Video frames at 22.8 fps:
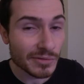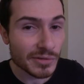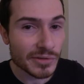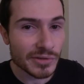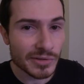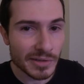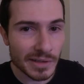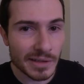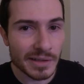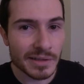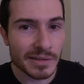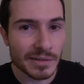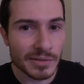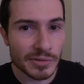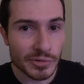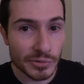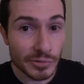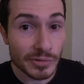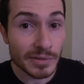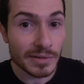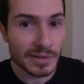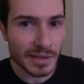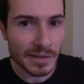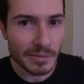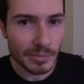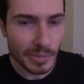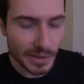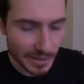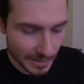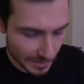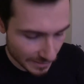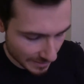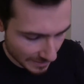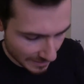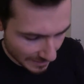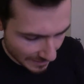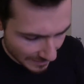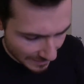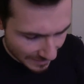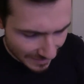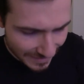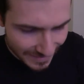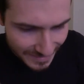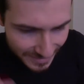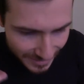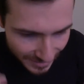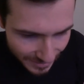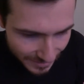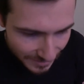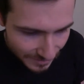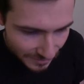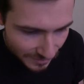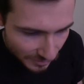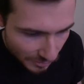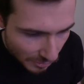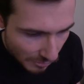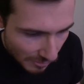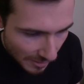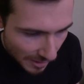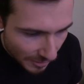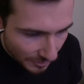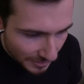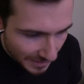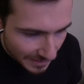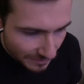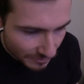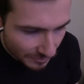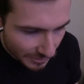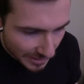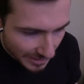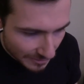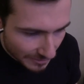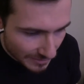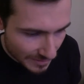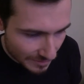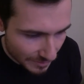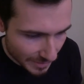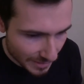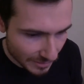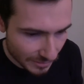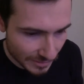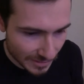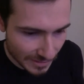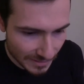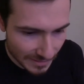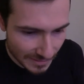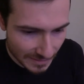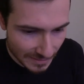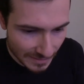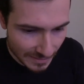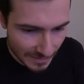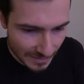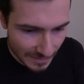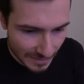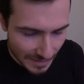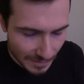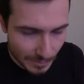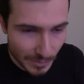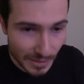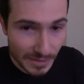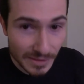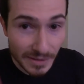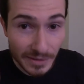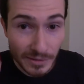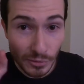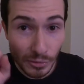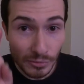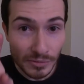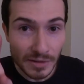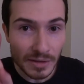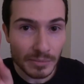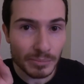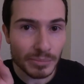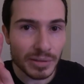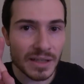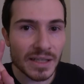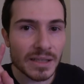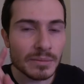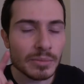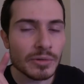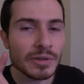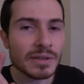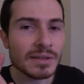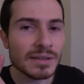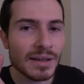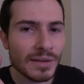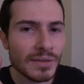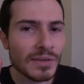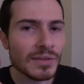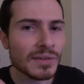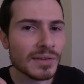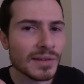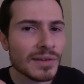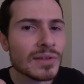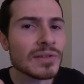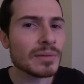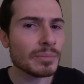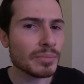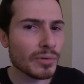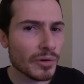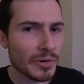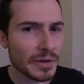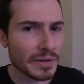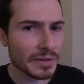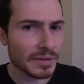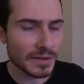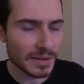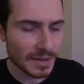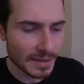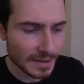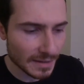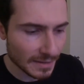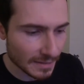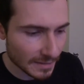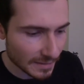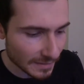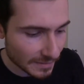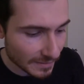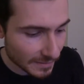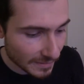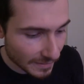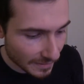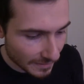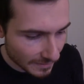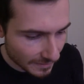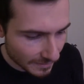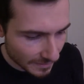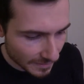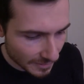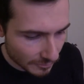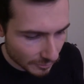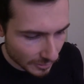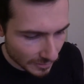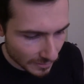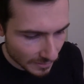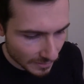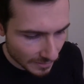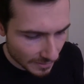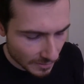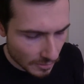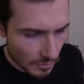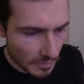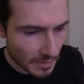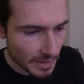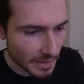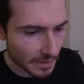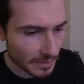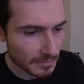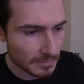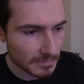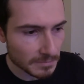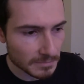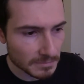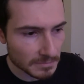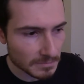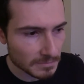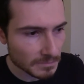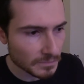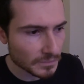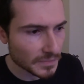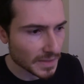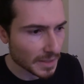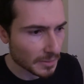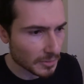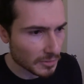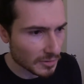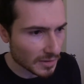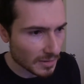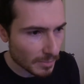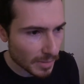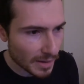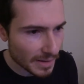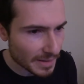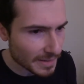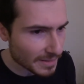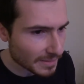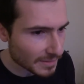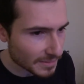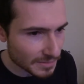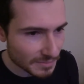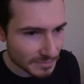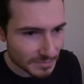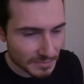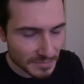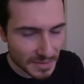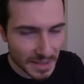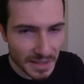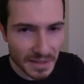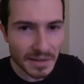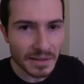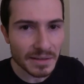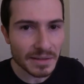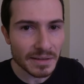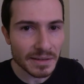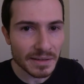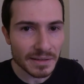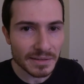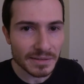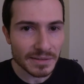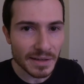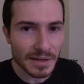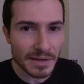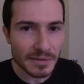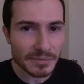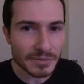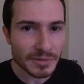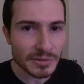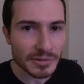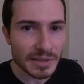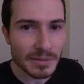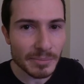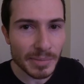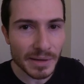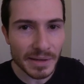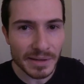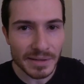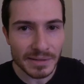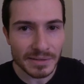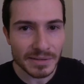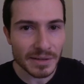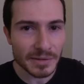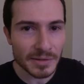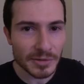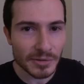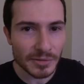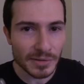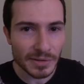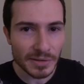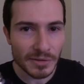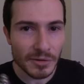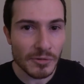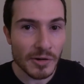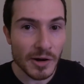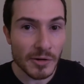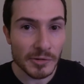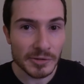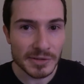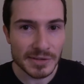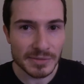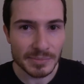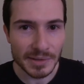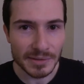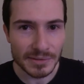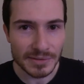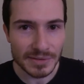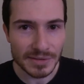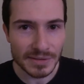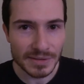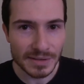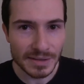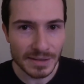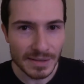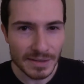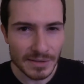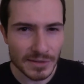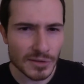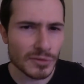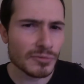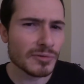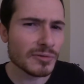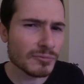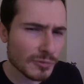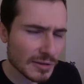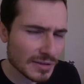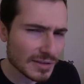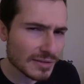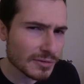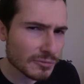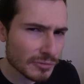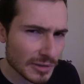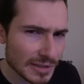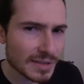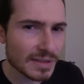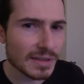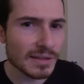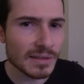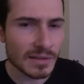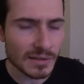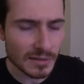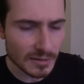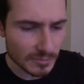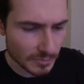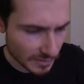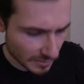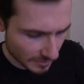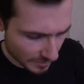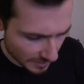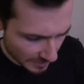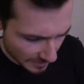or shouldn't I buy it? I didn't know how this fragrance smelled, but I know that Playboy doesn't disappoint. And then I was like, okay, I'm gonna buy it, and after I buy it, I'm gonna know how it smells. So it was risky a little bit,